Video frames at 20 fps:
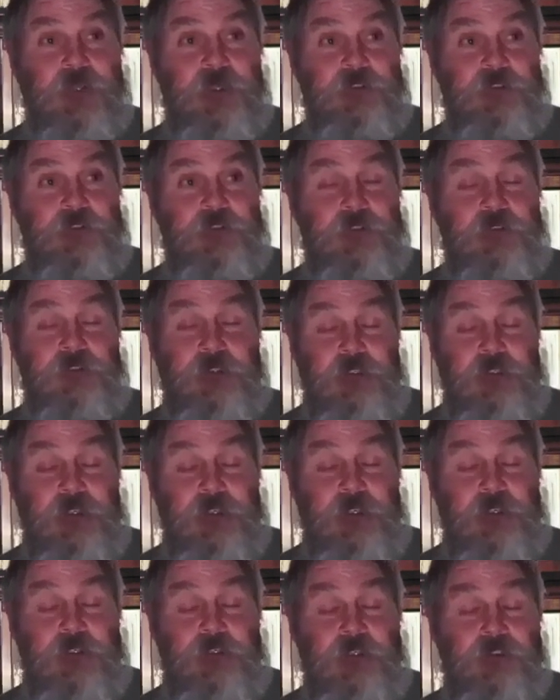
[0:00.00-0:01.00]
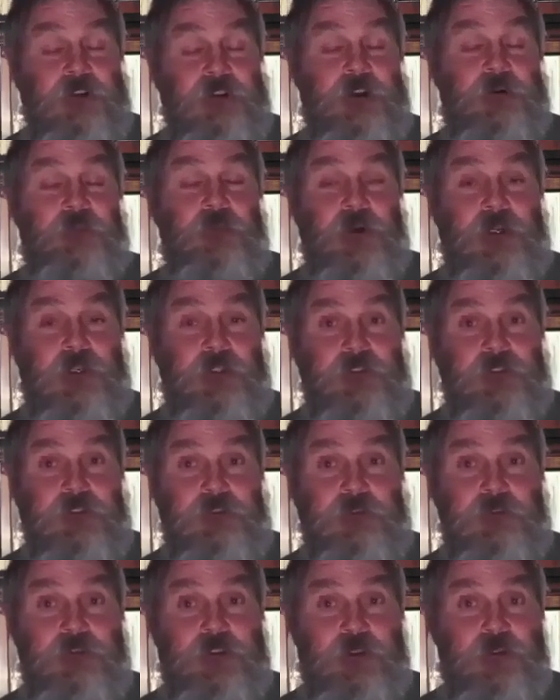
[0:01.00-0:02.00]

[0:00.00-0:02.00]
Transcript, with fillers: The same reason, the same